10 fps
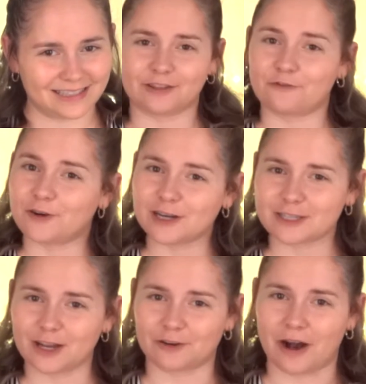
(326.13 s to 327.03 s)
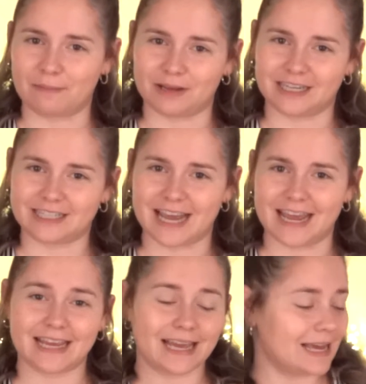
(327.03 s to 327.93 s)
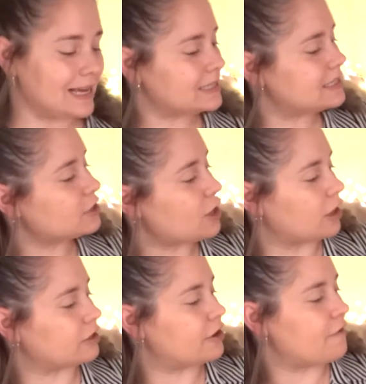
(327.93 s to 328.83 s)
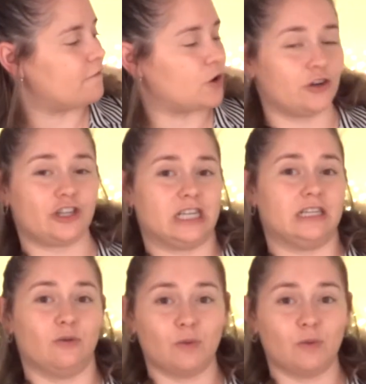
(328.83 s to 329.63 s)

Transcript: The first color I'm gonna take is the color Virgin,